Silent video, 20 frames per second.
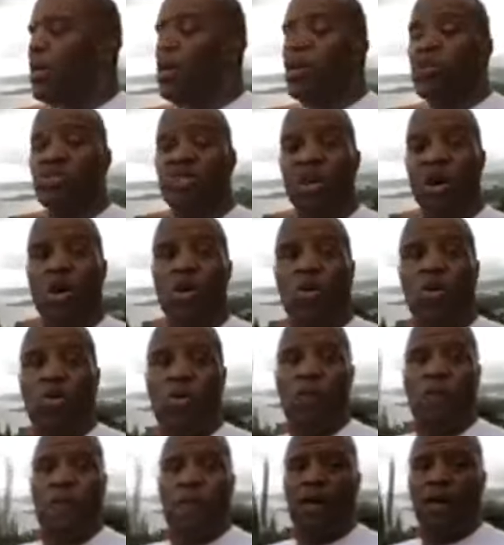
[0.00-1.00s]
So
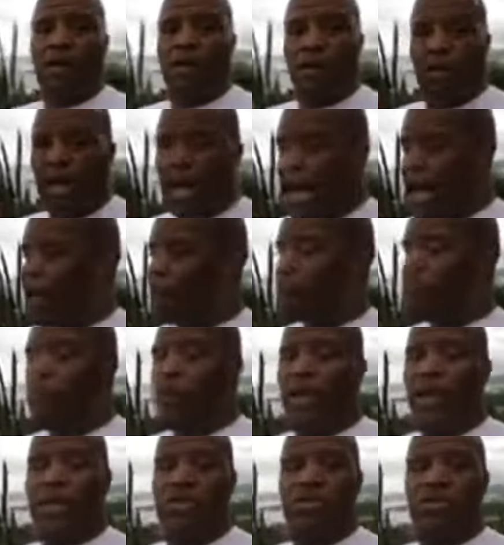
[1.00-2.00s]
I have
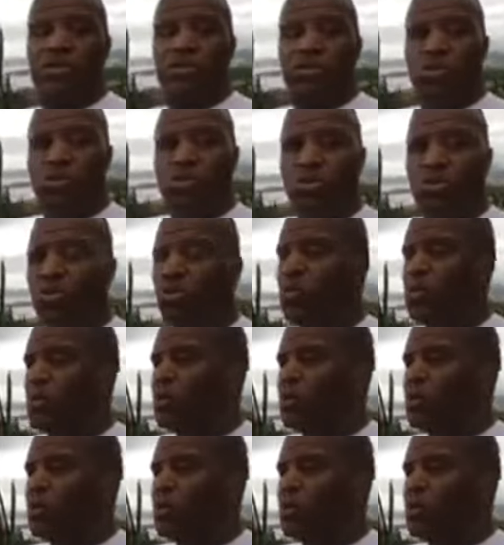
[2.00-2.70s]
friends who